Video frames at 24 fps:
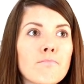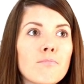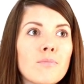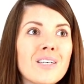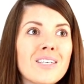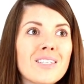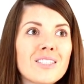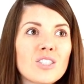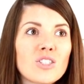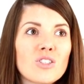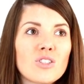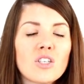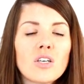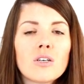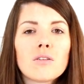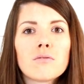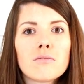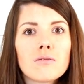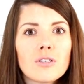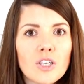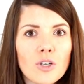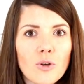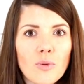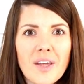Because,
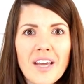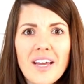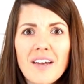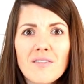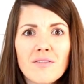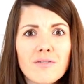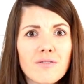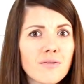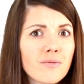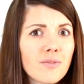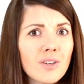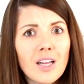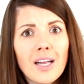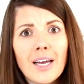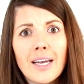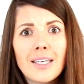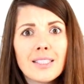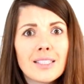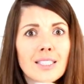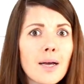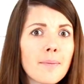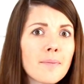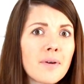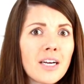you know, they have
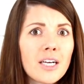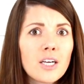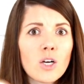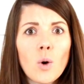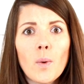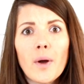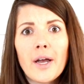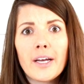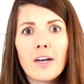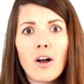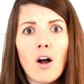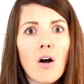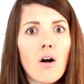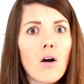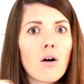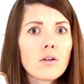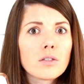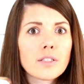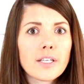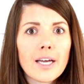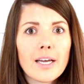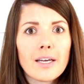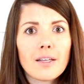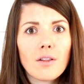clients coming and going
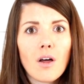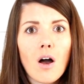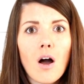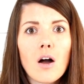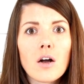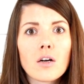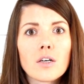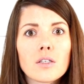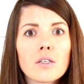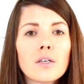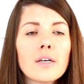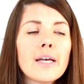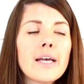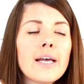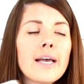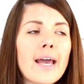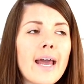all day long.